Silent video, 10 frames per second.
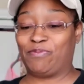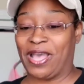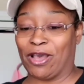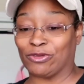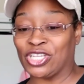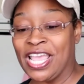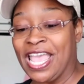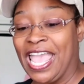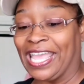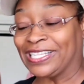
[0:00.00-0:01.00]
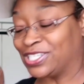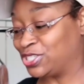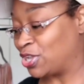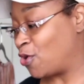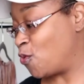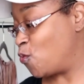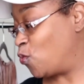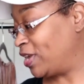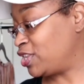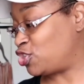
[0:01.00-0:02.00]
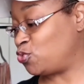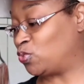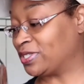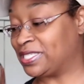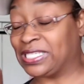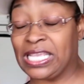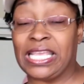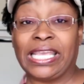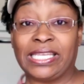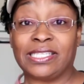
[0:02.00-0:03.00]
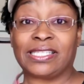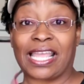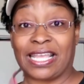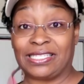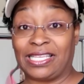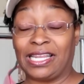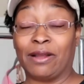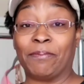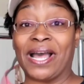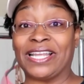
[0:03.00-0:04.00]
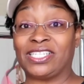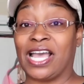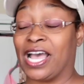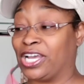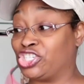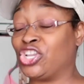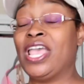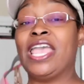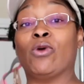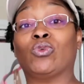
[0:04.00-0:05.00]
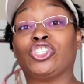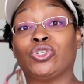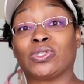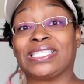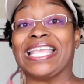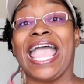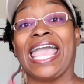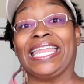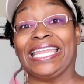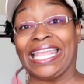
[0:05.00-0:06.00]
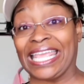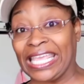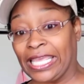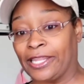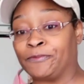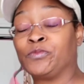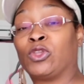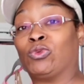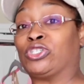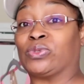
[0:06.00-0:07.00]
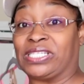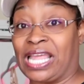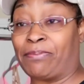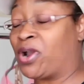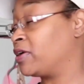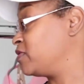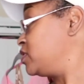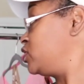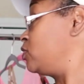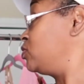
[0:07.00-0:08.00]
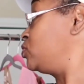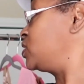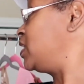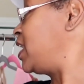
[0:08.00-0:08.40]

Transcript: the pouch. And so what you will see is, like I said, a montage. And what you'll see added in, which was not part of the Sew News